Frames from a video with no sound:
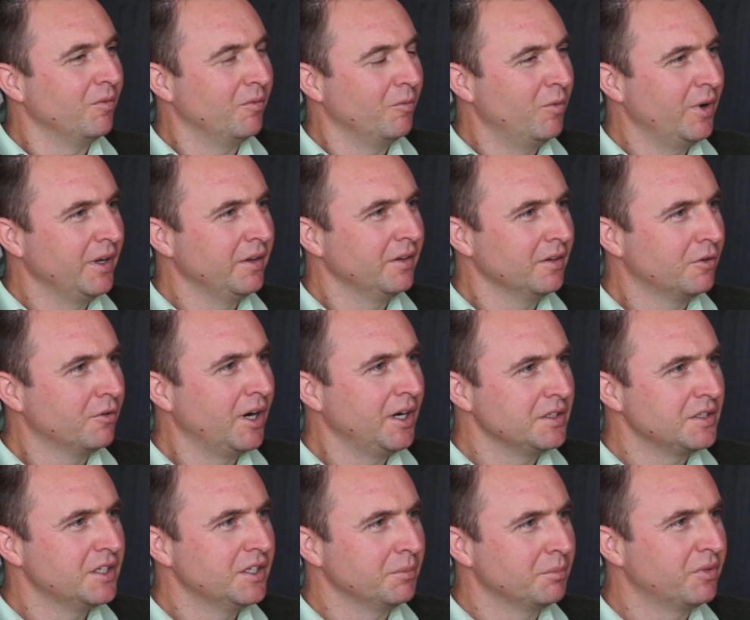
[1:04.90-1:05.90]
One of the
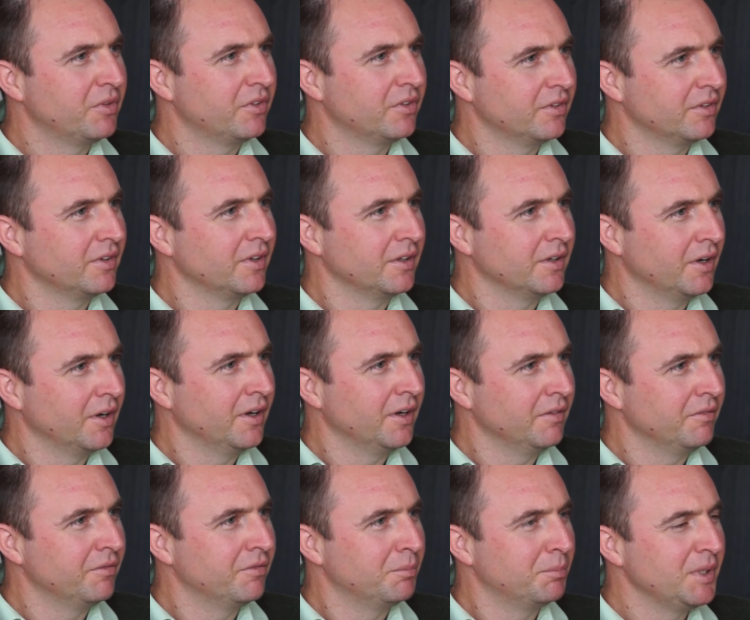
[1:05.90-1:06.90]
great tips that
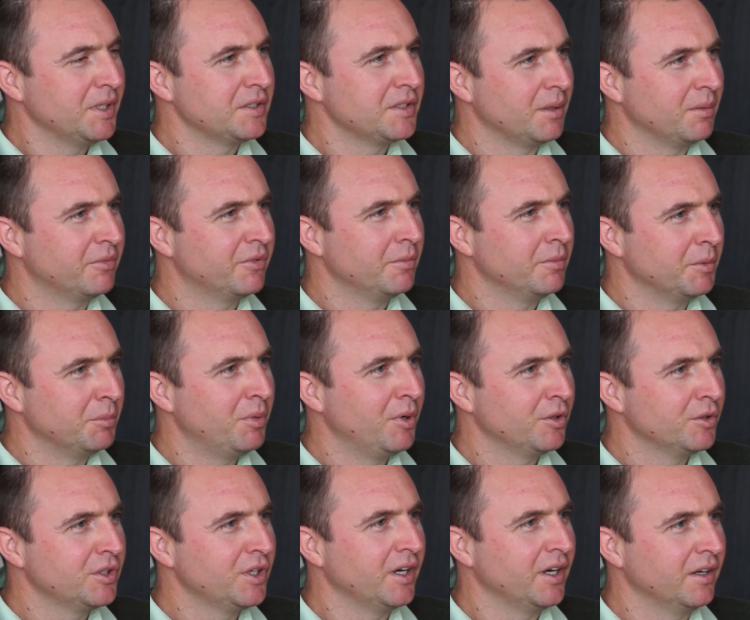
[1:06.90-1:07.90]
I've picked up from the
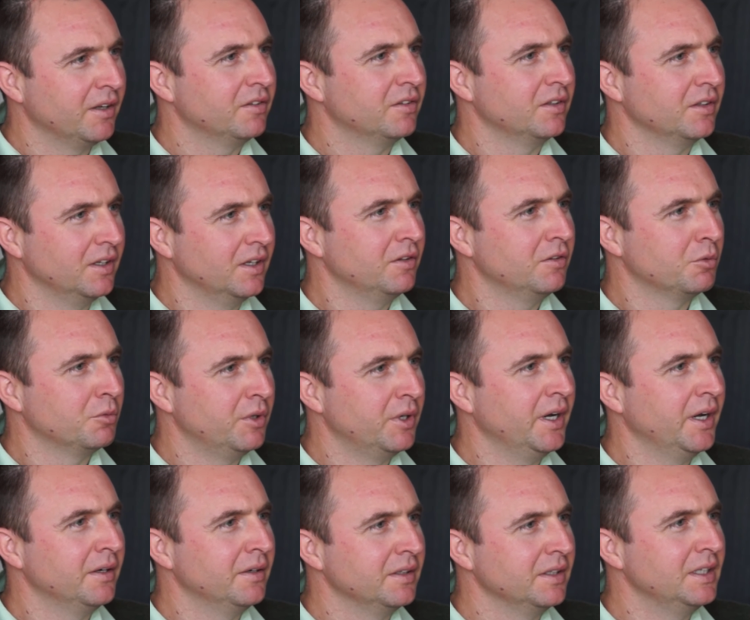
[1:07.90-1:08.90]
podcast is
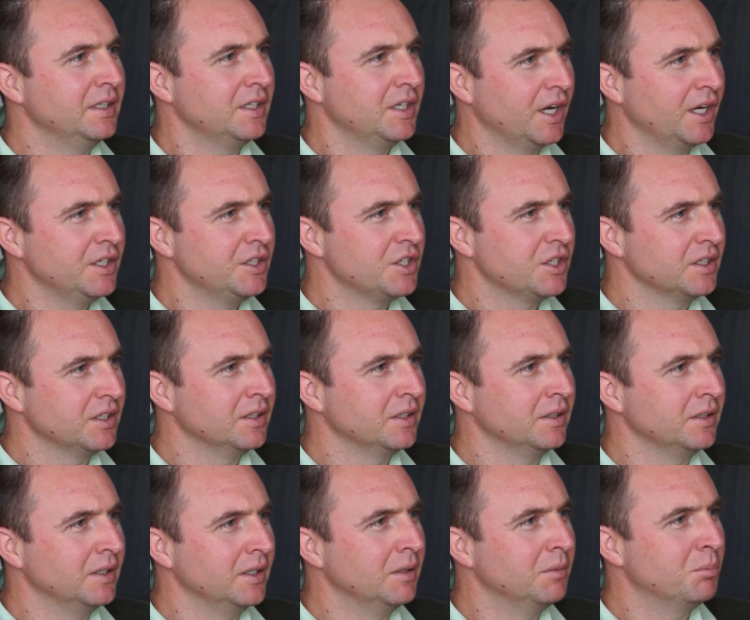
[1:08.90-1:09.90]
around
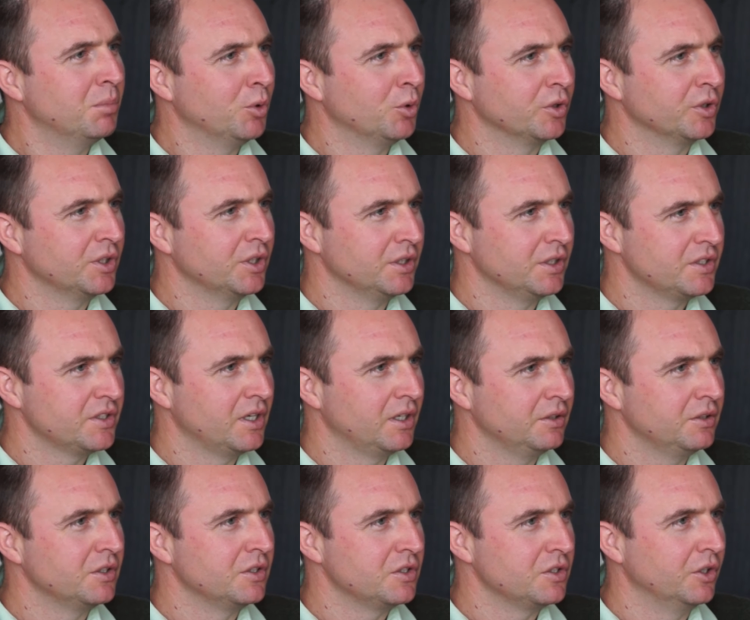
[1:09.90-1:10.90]
engaging important
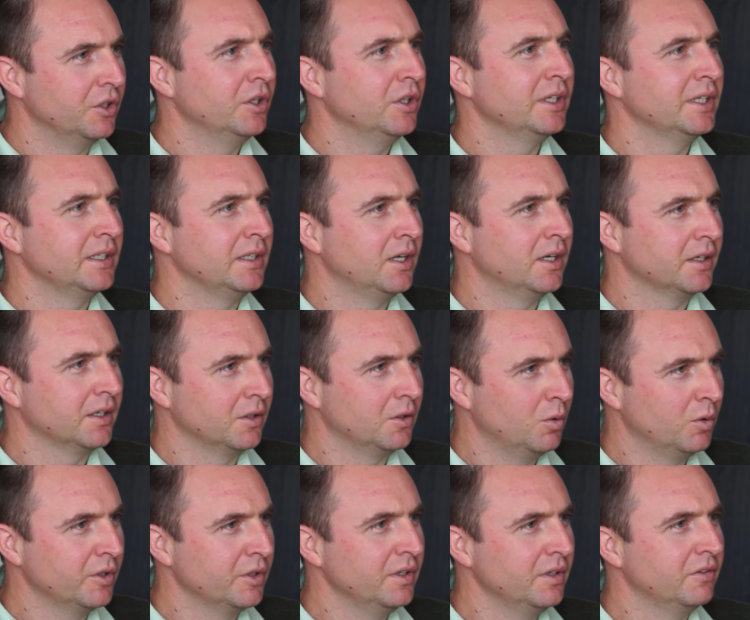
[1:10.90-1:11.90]
consultants early, like a
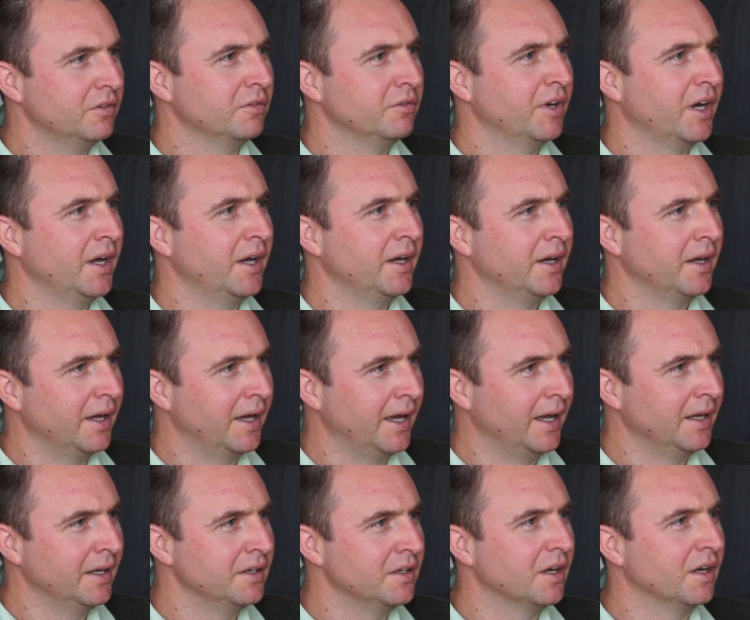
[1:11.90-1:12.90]
quantity surveyor
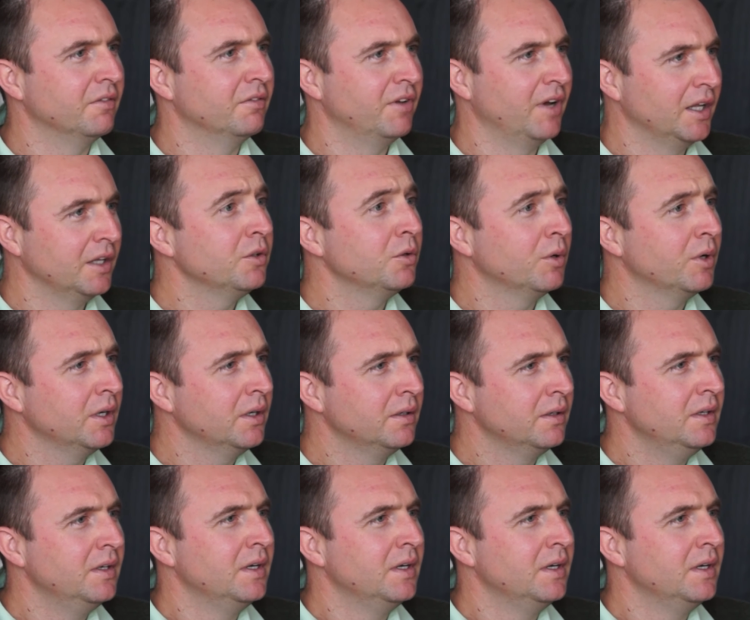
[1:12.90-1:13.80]
and a valuer,